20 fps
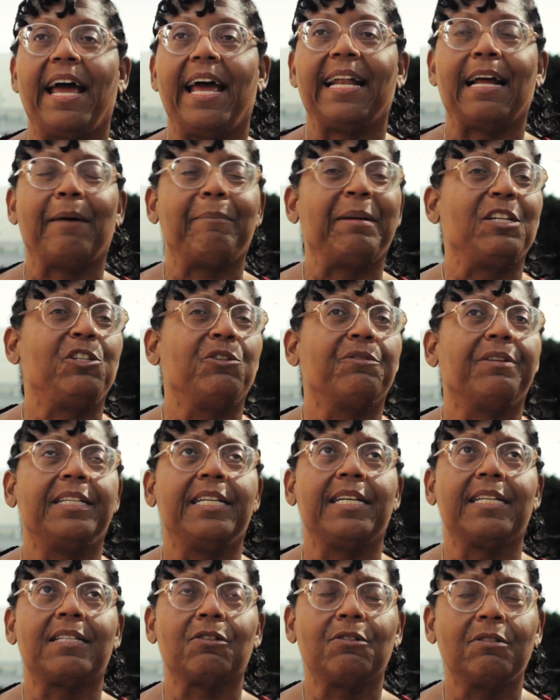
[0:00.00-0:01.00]
I've been doing
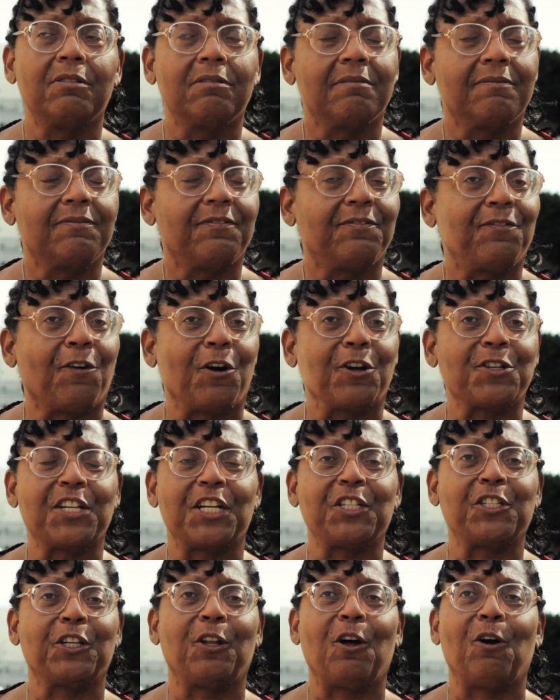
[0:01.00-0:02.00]
this for
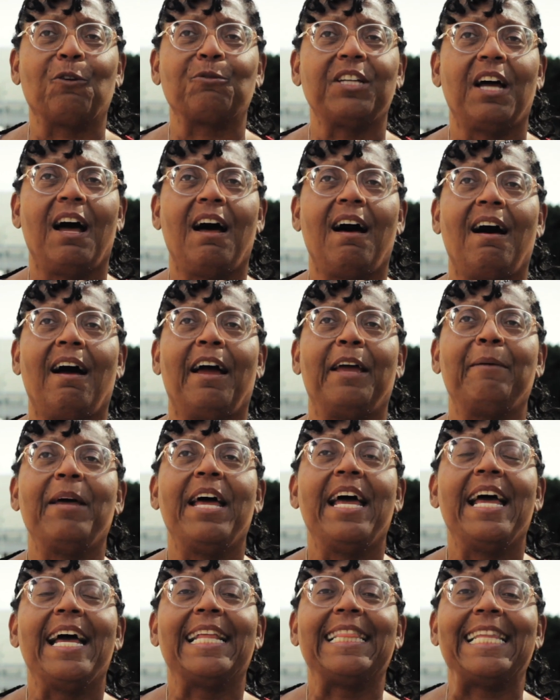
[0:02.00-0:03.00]
such a long time
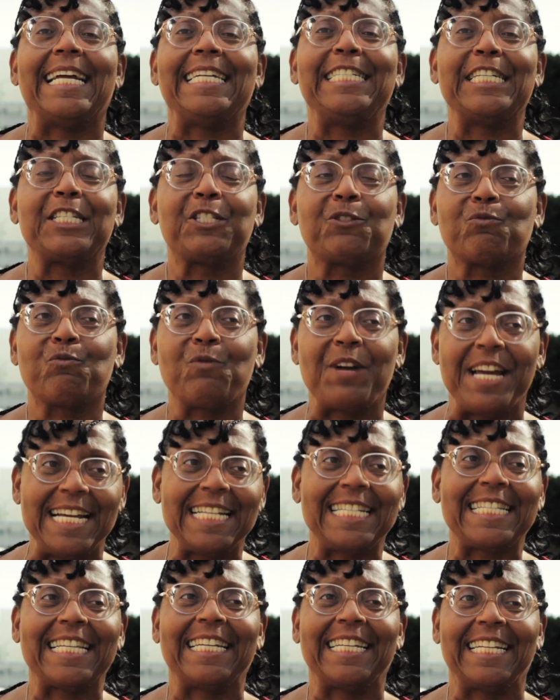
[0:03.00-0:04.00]
that just
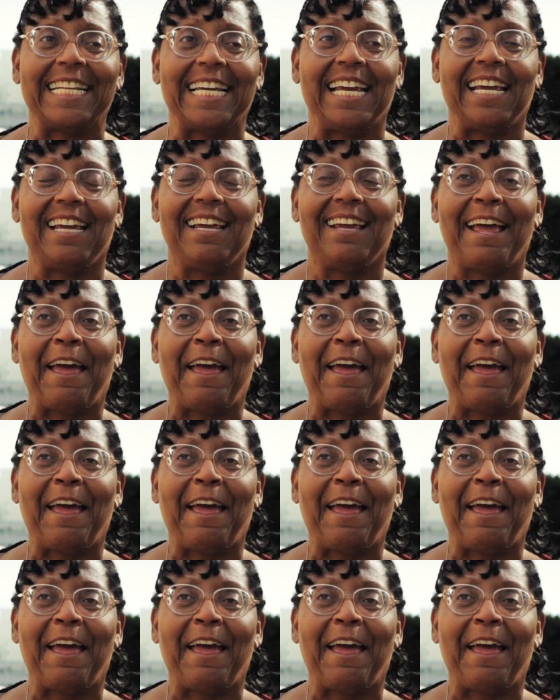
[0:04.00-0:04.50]
recently,